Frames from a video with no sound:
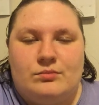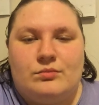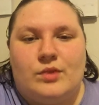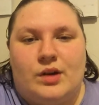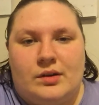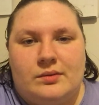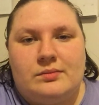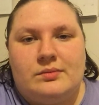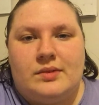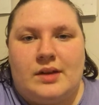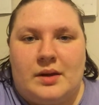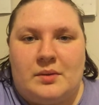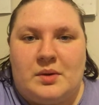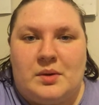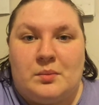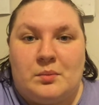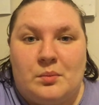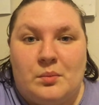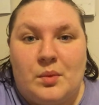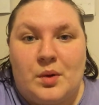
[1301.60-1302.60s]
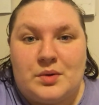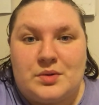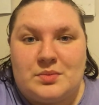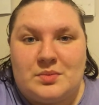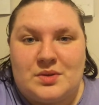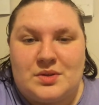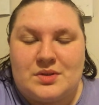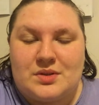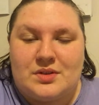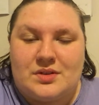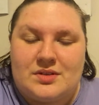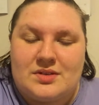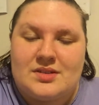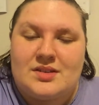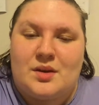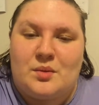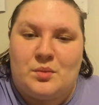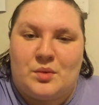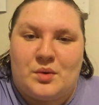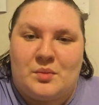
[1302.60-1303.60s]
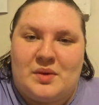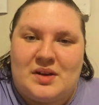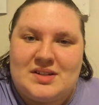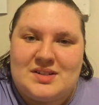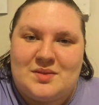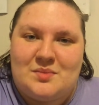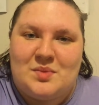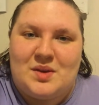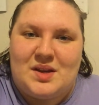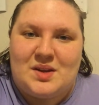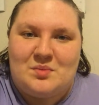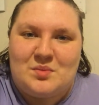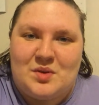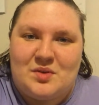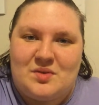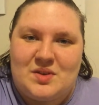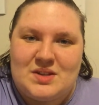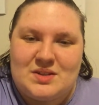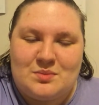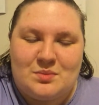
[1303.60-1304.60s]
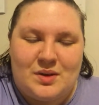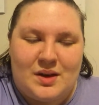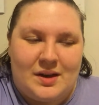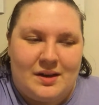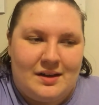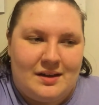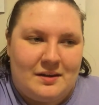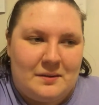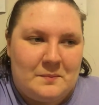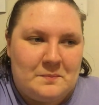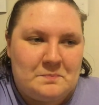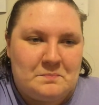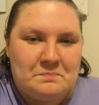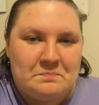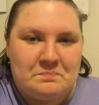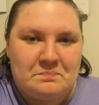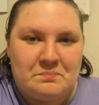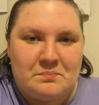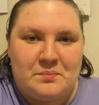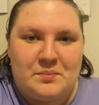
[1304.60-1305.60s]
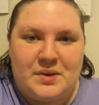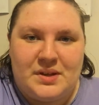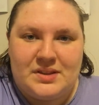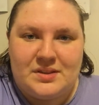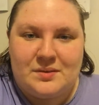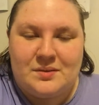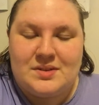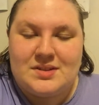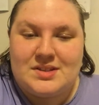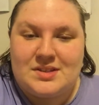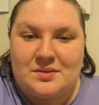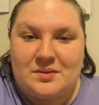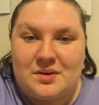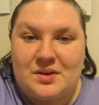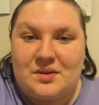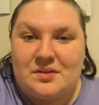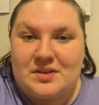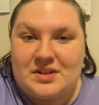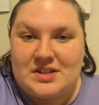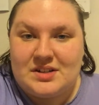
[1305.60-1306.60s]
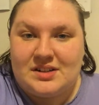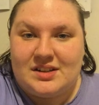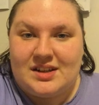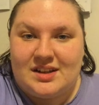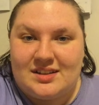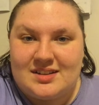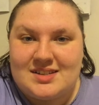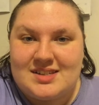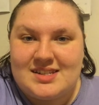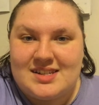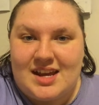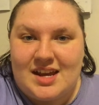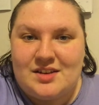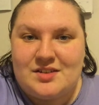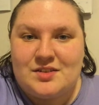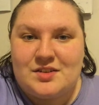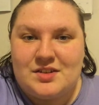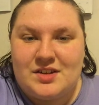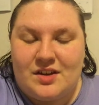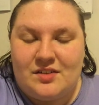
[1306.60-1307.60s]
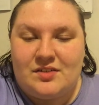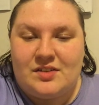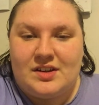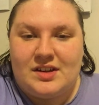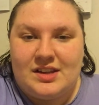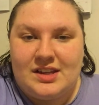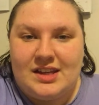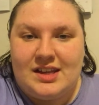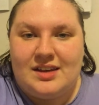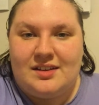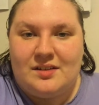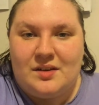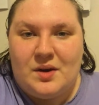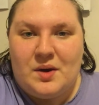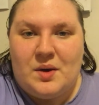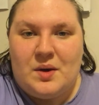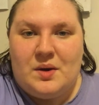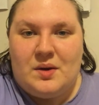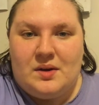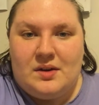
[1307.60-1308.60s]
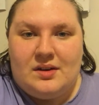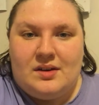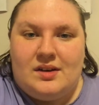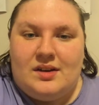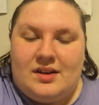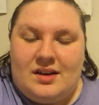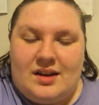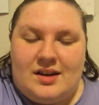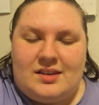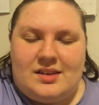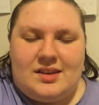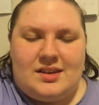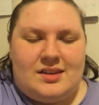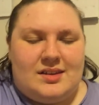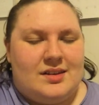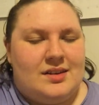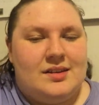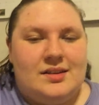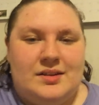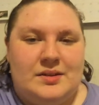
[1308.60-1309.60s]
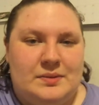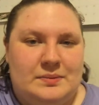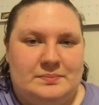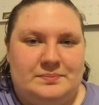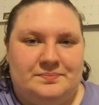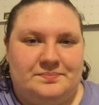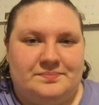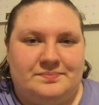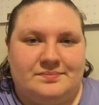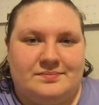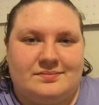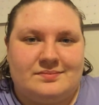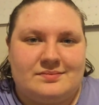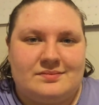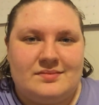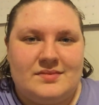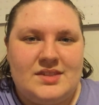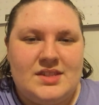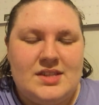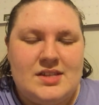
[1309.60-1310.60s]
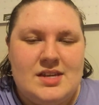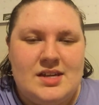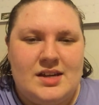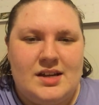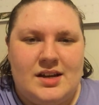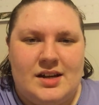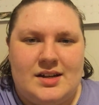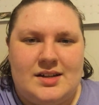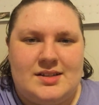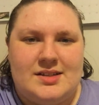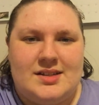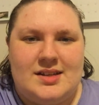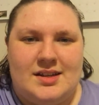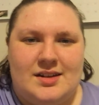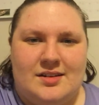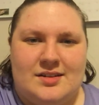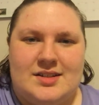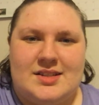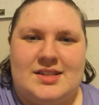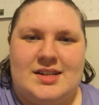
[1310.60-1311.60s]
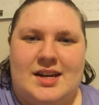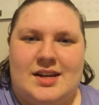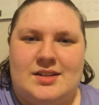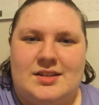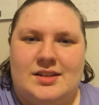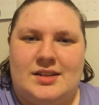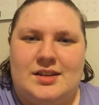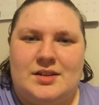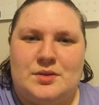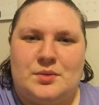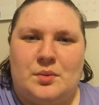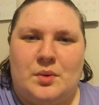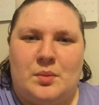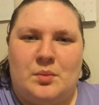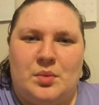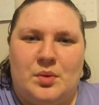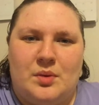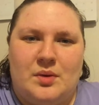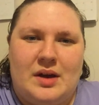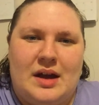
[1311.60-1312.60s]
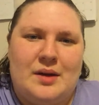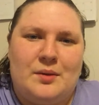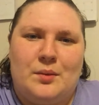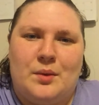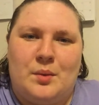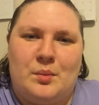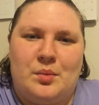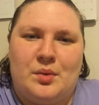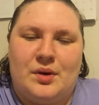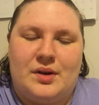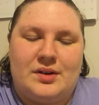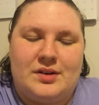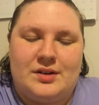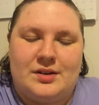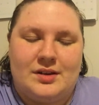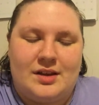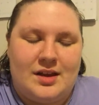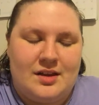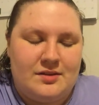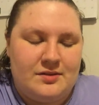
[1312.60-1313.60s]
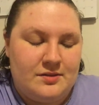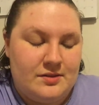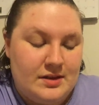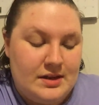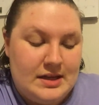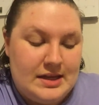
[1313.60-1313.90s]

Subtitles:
Well, I mean, most musicals, some were meant to be in movies, but the ones that were originally on stage are definitely, I think, you gotta see it on stage at least at one point in your life.